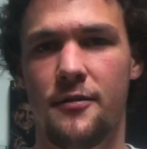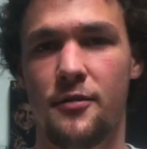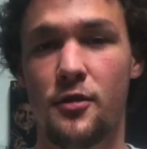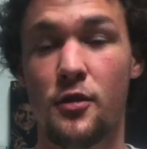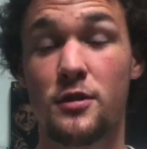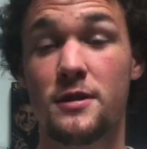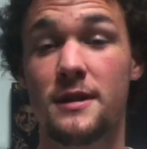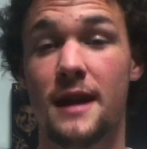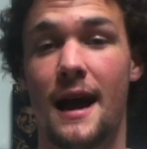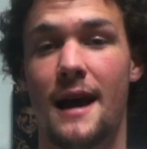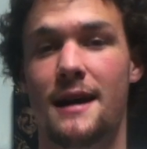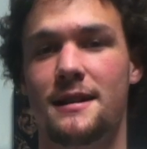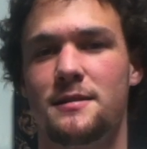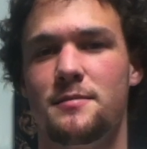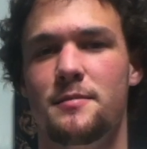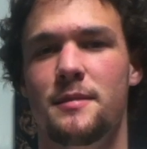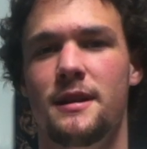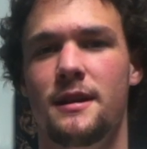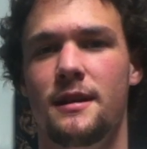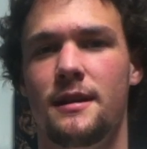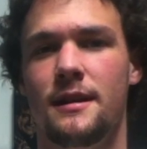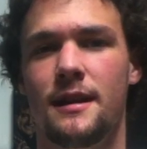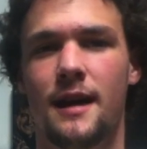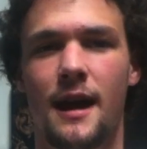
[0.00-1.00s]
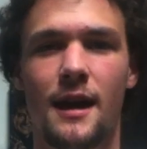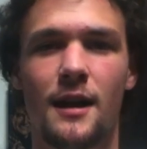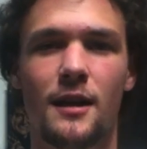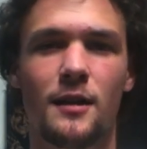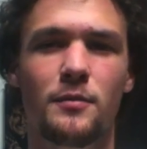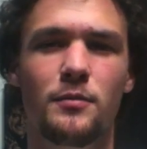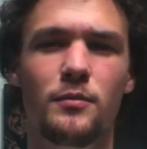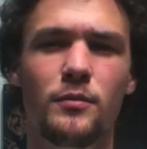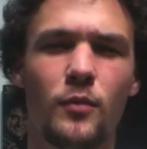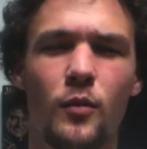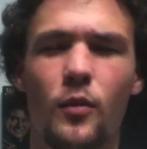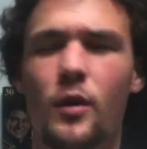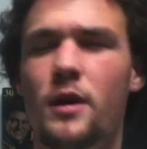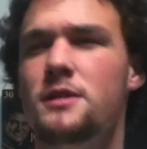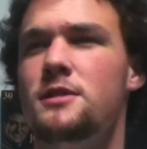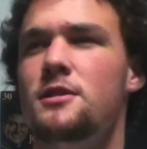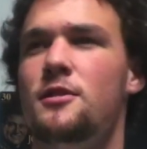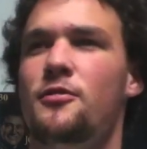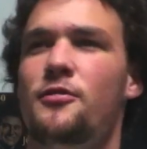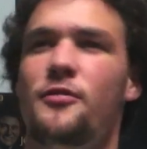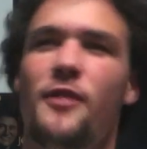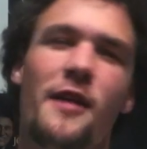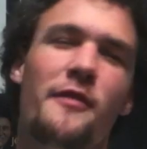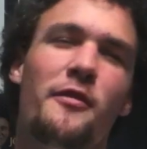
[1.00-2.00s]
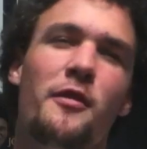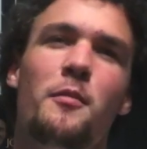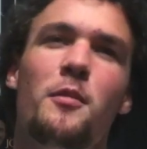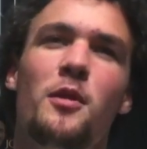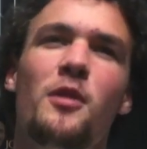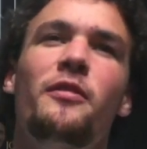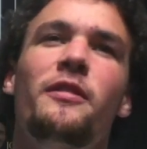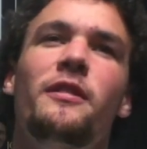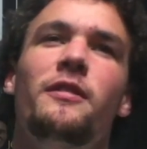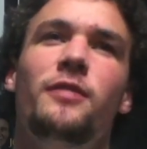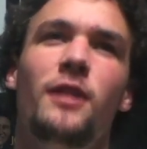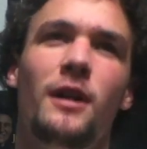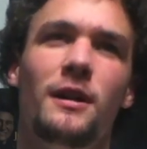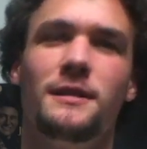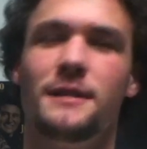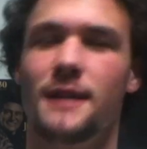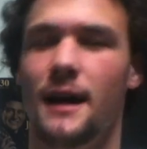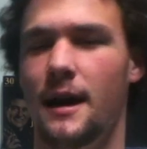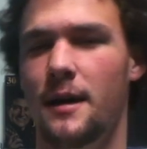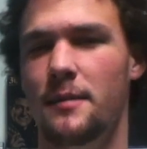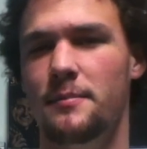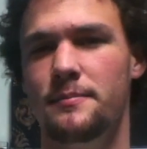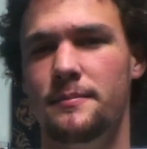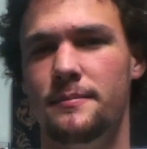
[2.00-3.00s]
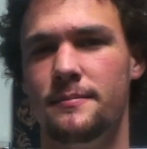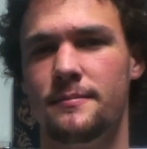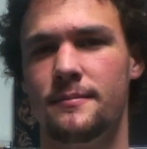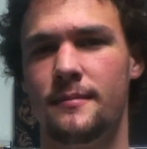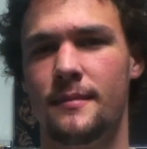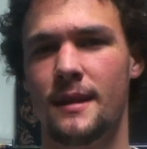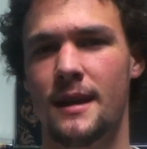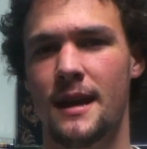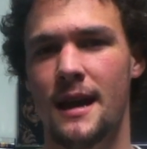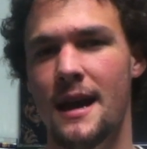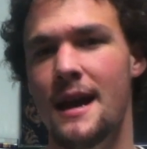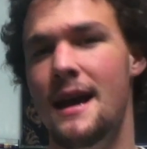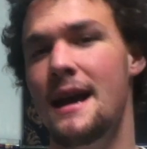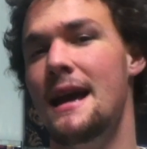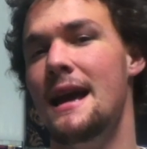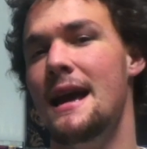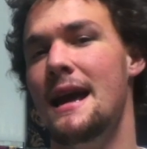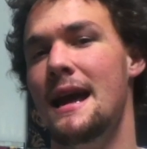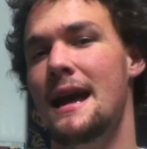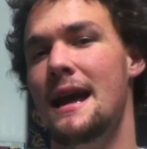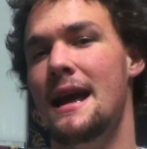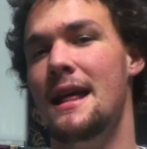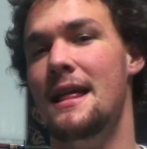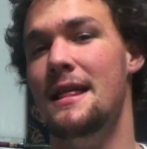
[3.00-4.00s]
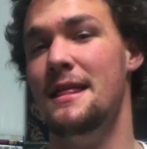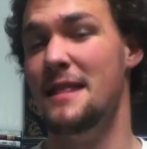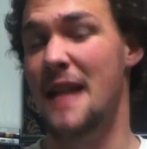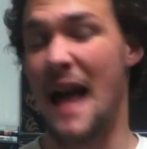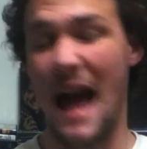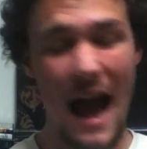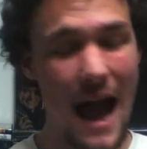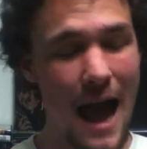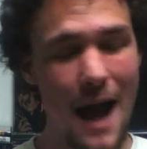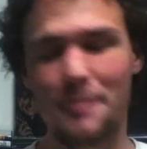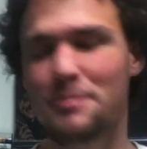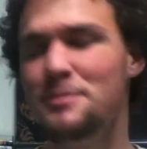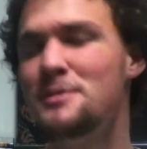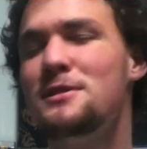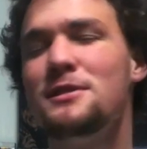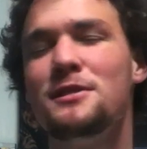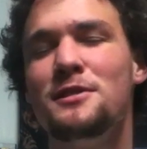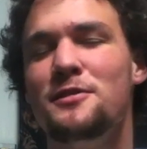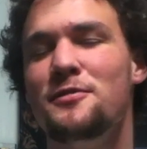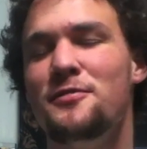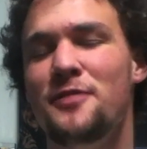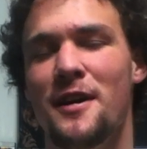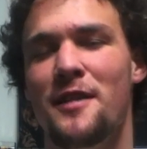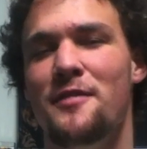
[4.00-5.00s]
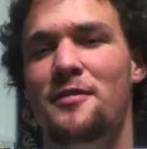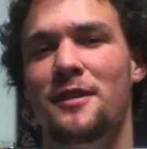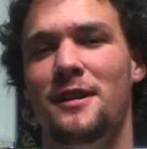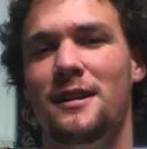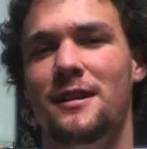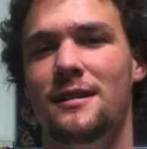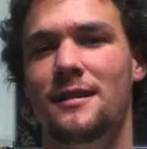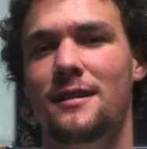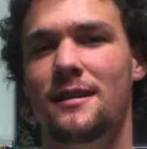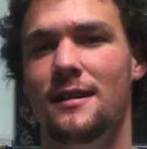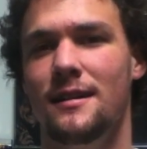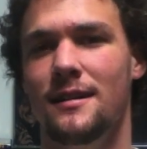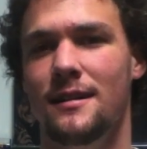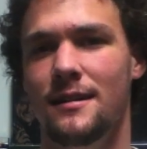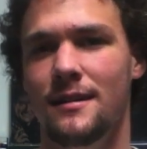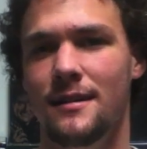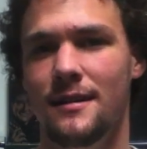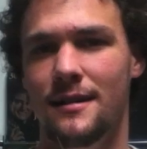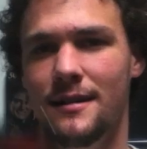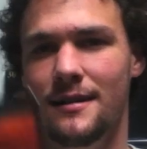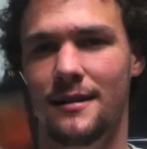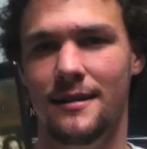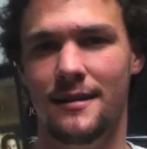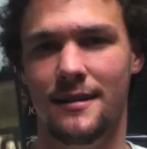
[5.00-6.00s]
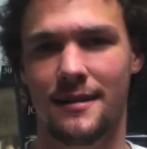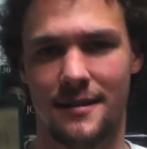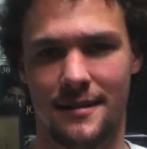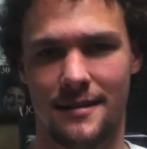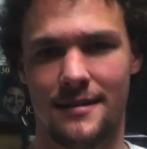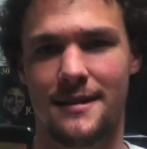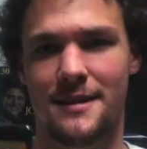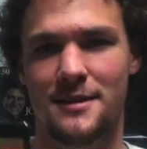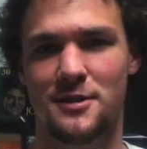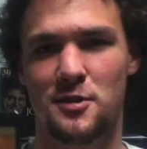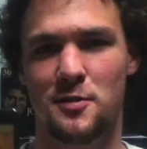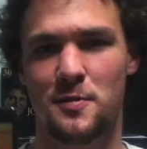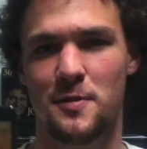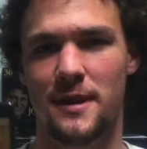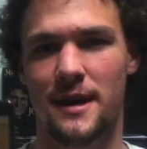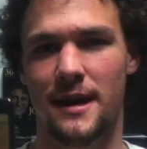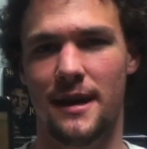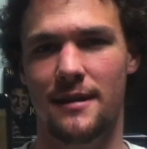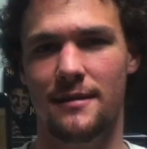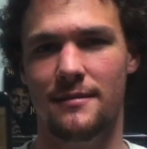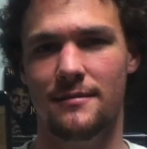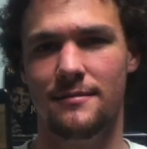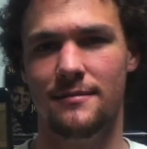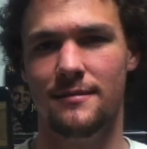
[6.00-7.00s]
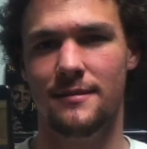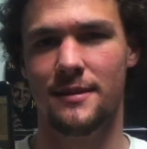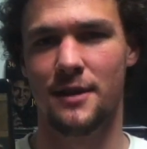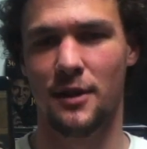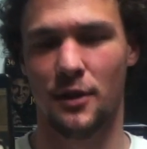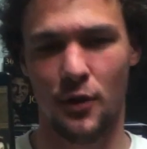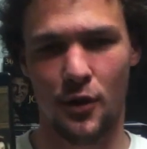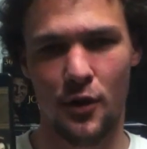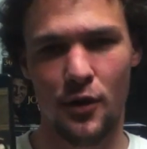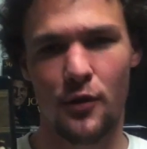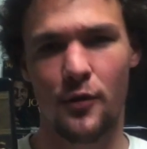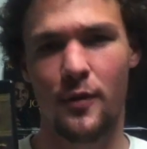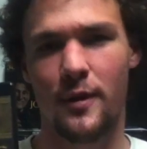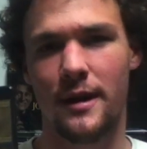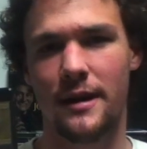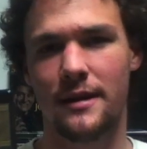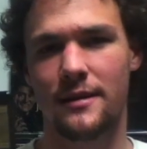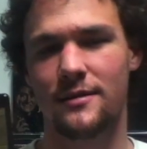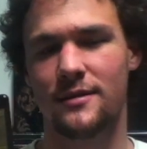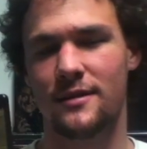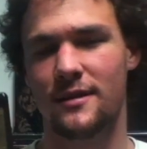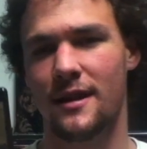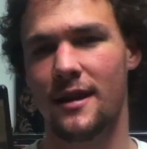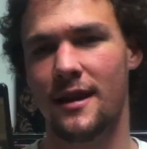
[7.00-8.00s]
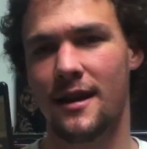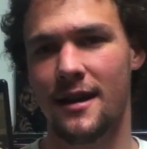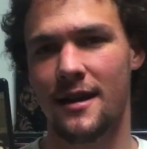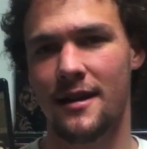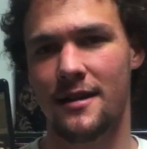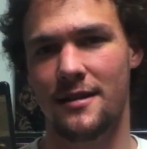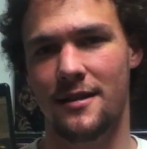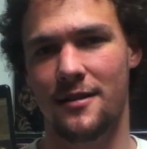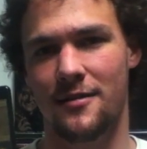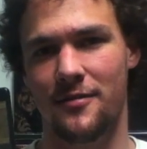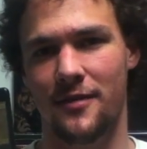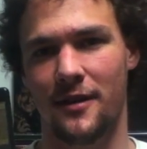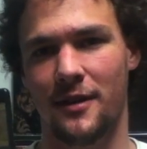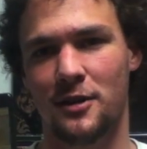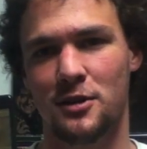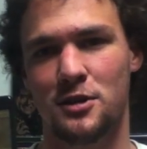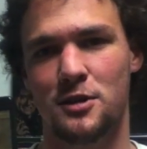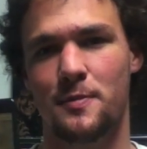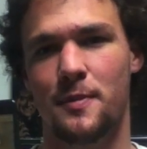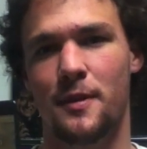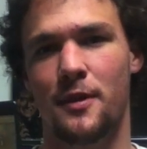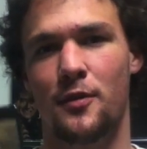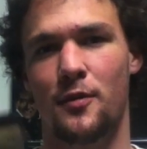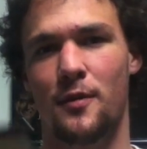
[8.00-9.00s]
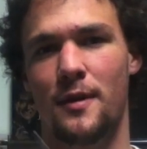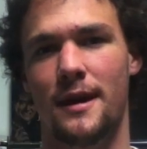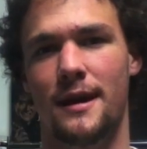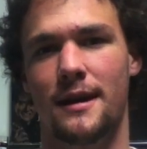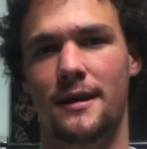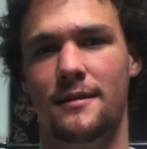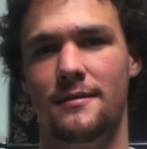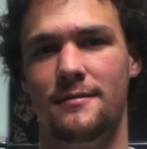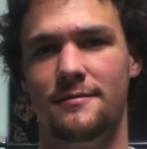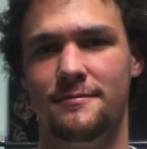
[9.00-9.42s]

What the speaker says: If you were to ask me, Caleb, what is your favorite movie of all time? Absolute favorite. This would be it. The Lord of the Rings, The Fellowship of the Ring.